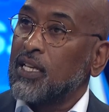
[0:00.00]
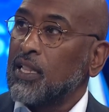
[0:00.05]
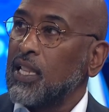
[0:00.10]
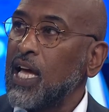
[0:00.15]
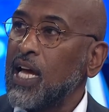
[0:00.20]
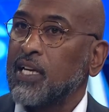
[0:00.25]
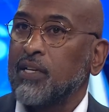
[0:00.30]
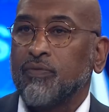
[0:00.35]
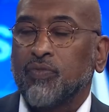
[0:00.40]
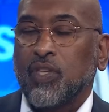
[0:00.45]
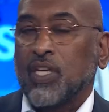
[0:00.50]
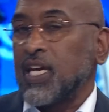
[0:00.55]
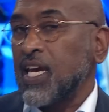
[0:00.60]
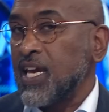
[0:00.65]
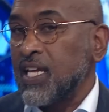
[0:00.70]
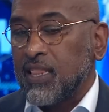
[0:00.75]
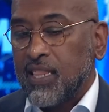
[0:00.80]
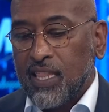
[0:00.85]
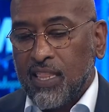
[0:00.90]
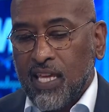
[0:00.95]
lack of thing.
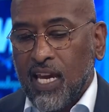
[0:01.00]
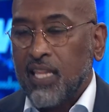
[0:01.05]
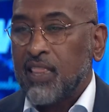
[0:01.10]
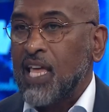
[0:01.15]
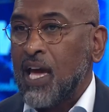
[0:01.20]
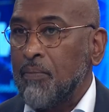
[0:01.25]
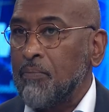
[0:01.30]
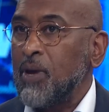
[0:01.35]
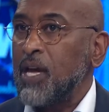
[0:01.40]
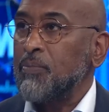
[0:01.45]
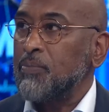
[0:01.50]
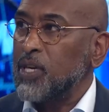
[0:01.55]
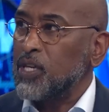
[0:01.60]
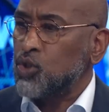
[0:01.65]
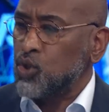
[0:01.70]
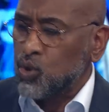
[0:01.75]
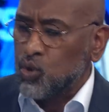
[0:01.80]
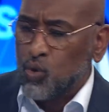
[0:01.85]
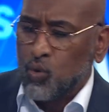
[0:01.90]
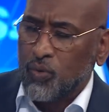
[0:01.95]
And, and that may be
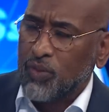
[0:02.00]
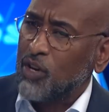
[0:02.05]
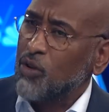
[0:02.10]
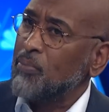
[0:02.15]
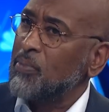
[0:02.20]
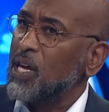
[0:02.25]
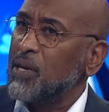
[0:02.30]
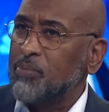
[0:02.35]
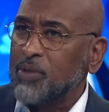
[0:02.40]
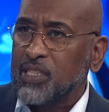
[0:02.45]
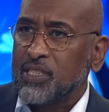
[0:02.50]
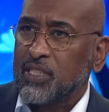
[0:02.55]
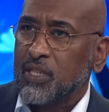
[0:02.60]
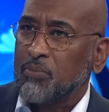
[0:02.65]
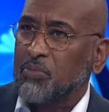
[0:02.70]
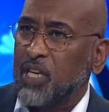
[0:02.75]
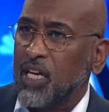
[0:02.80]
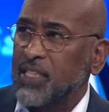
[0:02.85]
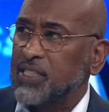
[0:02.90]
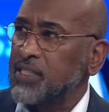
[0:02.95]
true. There may be
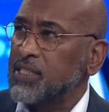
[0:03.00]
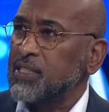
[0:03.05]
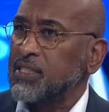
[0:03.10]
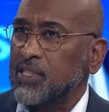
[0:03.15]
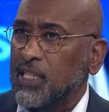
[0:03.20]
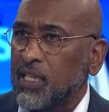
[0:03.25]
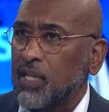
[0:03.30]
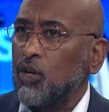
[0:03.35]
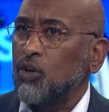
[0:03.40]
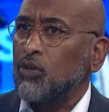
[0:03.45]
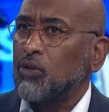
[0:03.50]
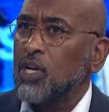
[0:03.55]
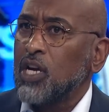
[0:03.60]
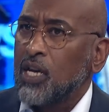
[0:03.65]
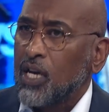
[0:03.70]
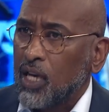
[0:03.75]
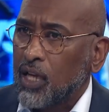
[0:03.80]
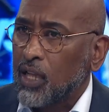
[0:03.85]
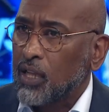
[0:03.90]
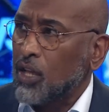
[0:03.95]
some cases that are
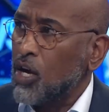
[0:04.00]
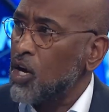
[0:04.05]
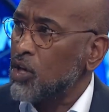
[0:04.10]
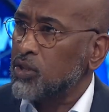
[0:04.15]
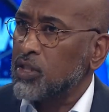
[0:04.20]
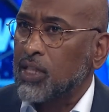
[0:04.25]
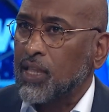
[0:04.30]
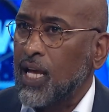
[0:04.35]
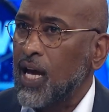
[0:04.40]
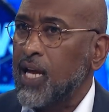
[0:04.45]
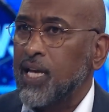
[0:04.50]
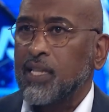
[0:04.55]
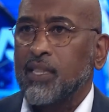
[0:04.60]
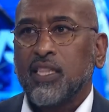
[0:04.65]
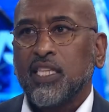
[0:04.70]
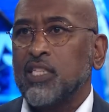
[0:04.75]
along the line.